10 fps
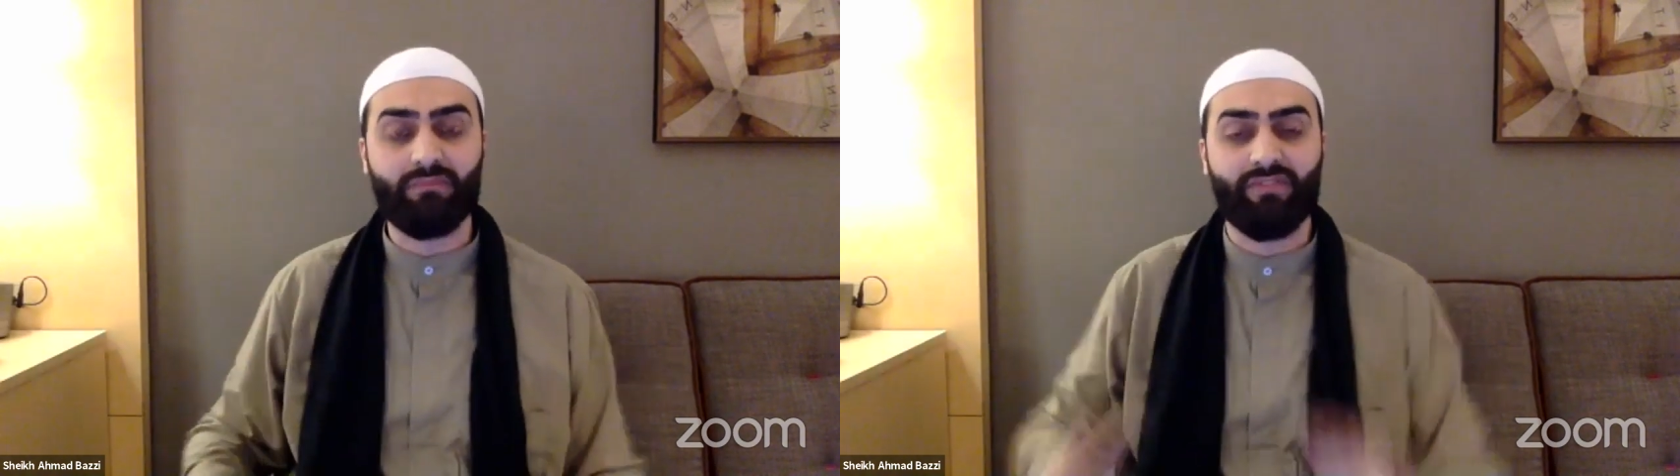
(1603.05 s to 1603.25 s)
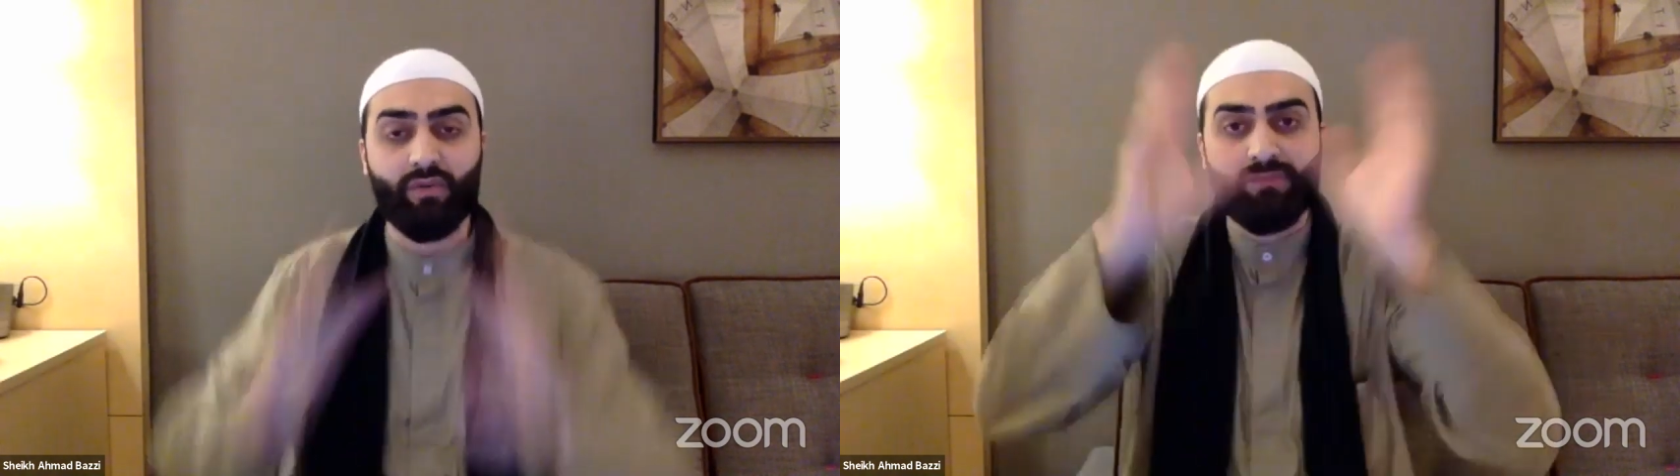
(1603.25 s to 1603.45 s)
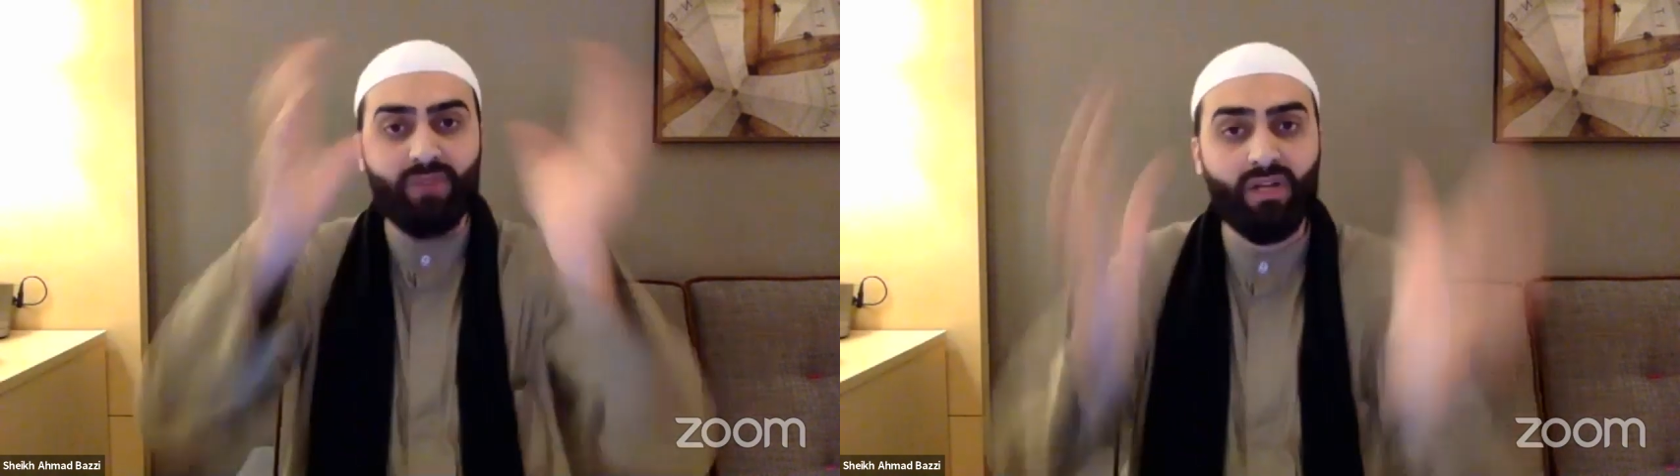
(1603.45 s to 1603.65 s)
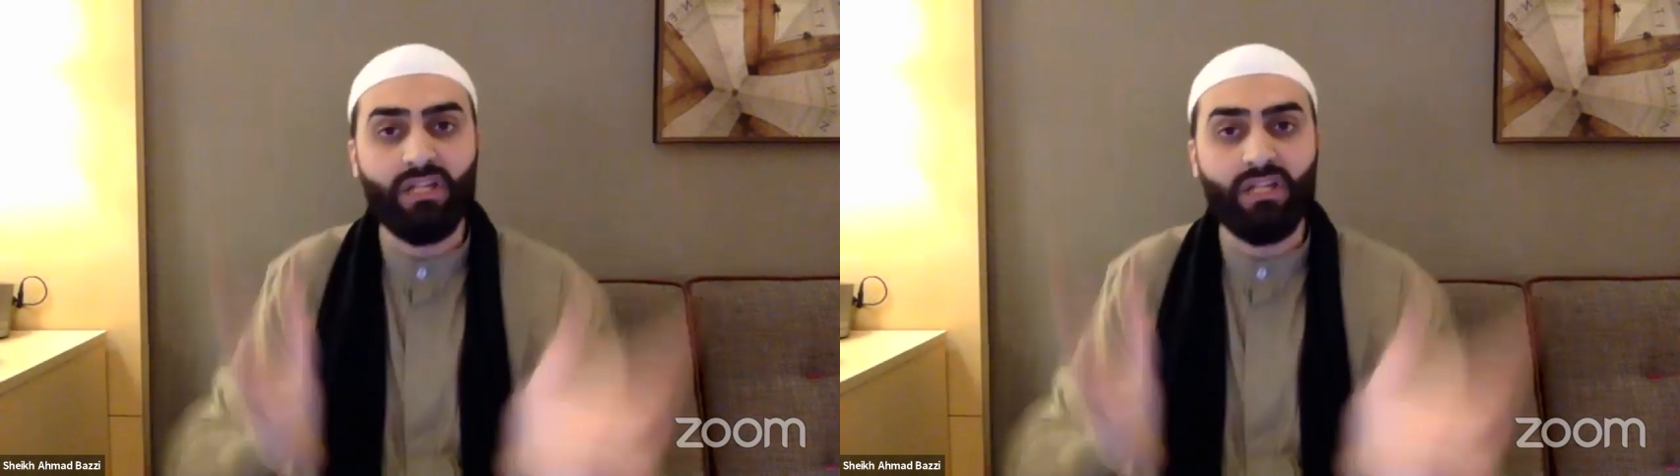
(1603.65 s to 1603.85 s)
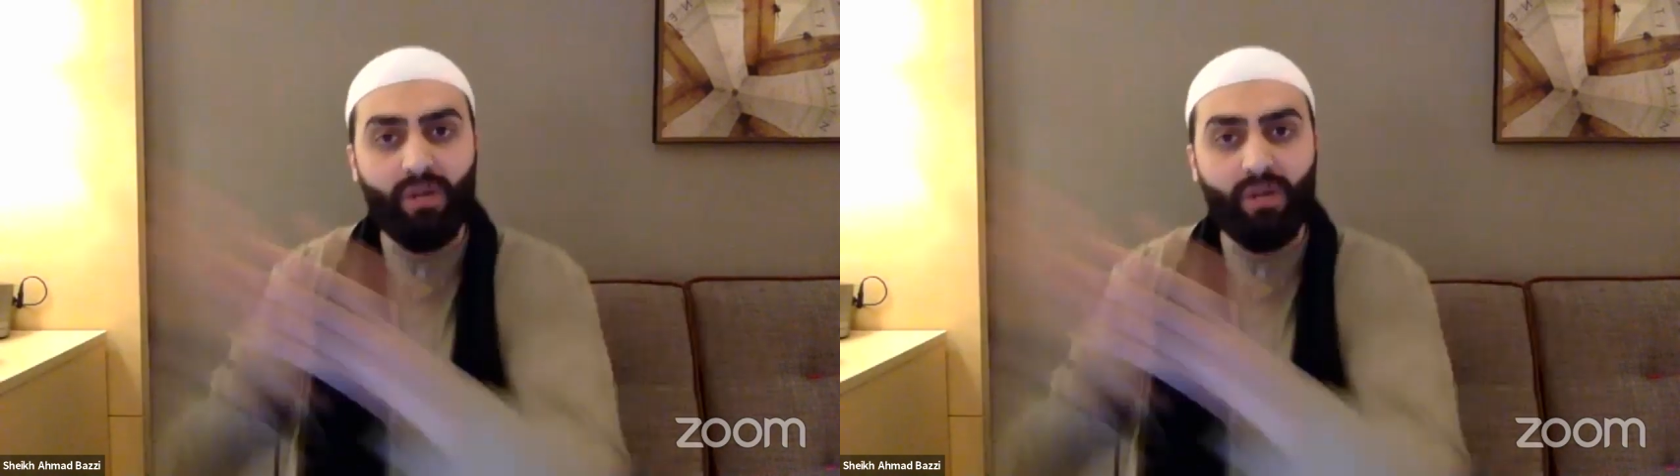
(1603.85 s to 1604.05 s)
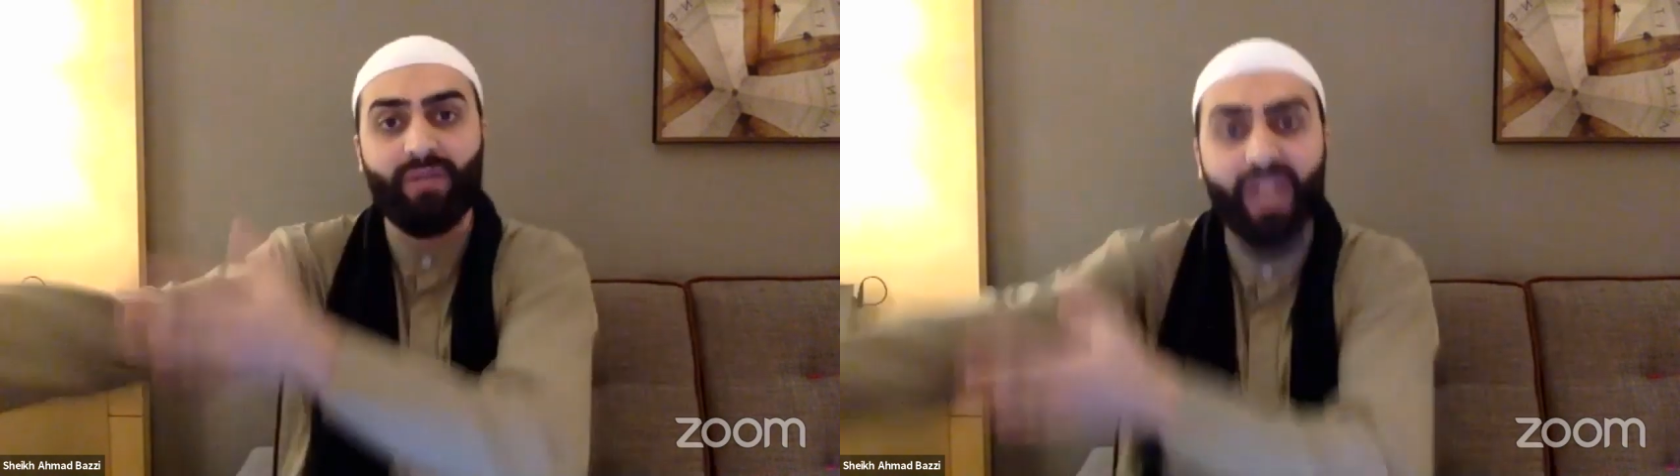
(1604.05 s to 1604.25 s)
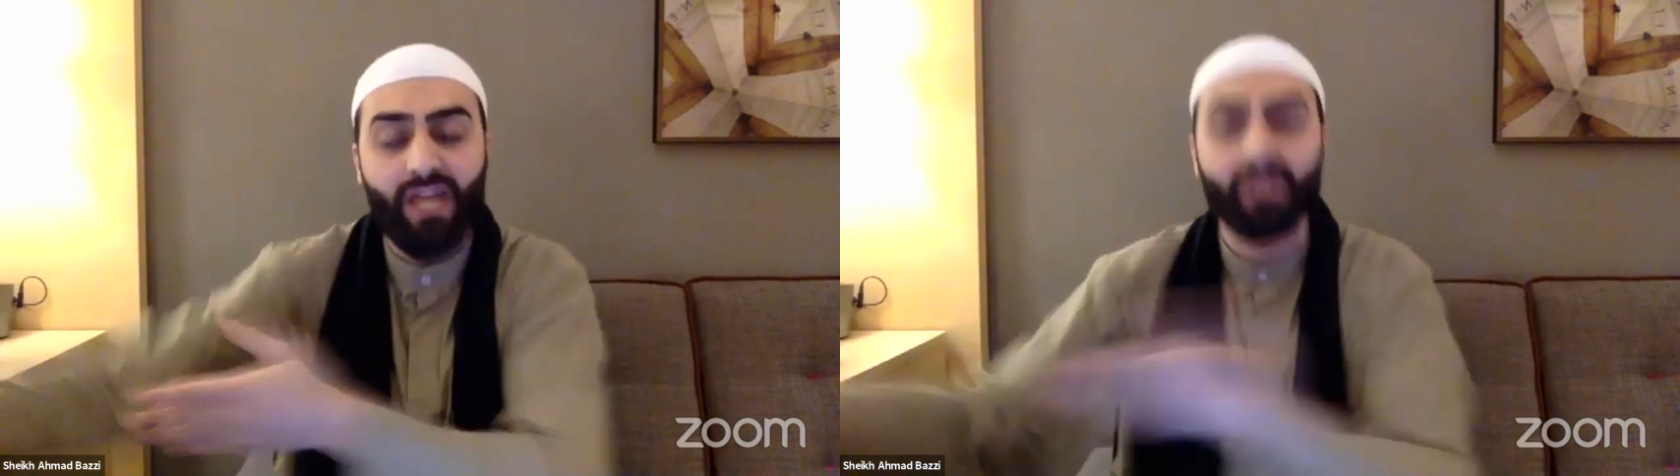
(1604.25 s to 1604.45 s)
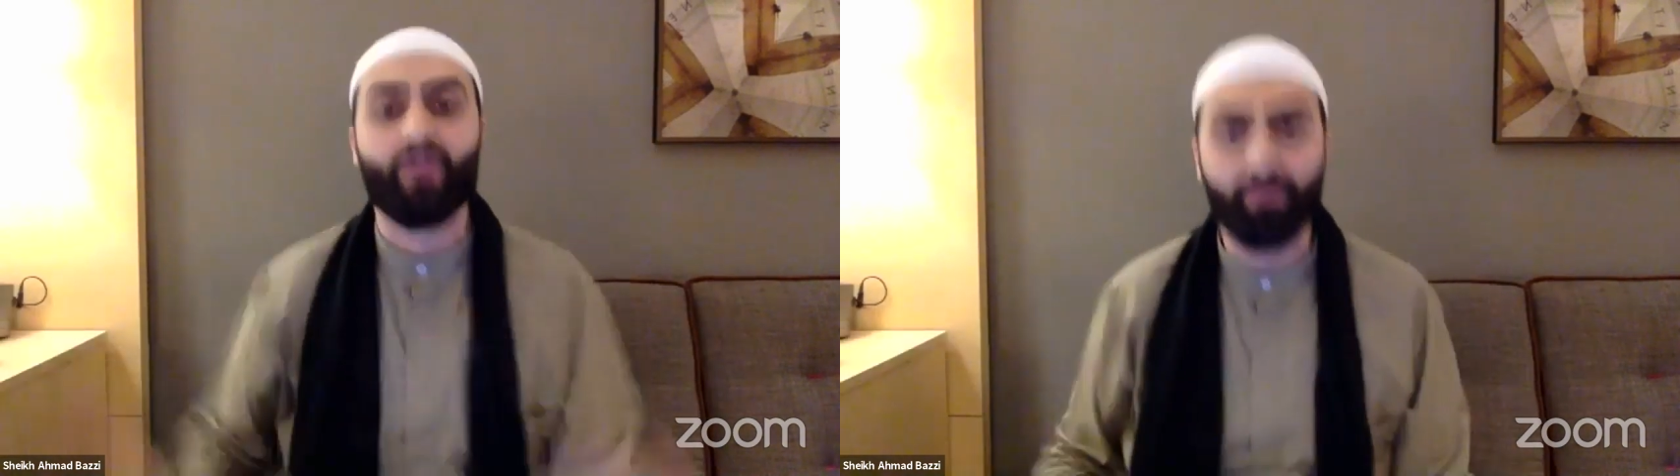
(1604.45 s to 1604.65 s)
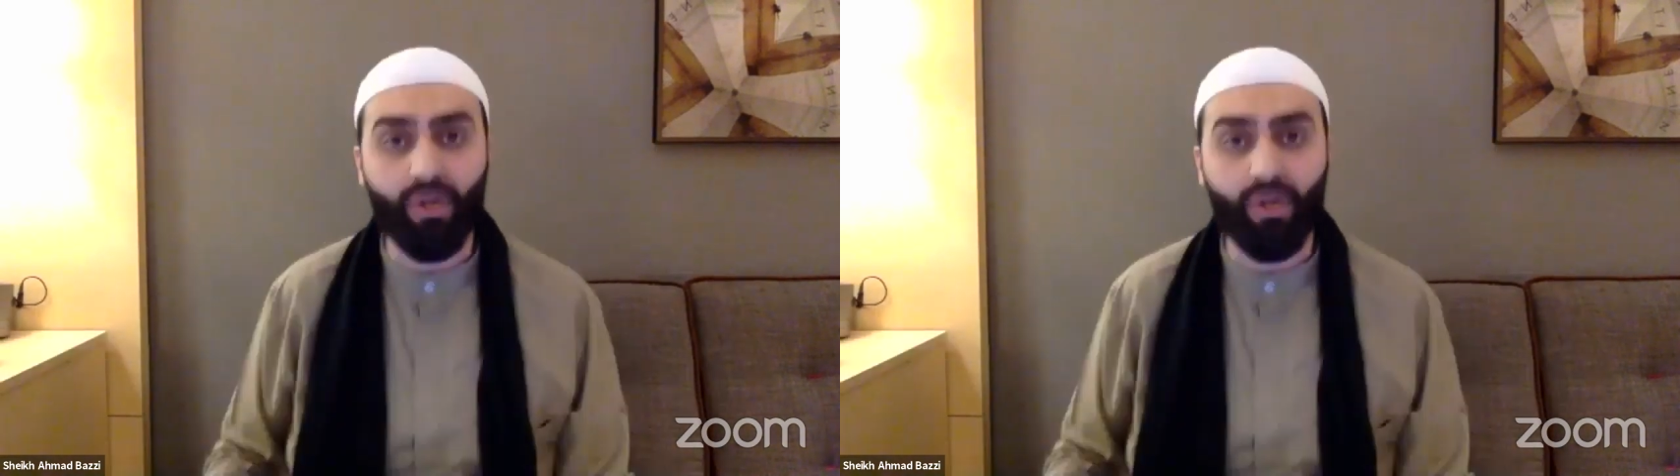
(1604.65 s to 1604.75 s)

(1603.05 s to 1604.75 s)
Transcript: If it was merely propaganda for the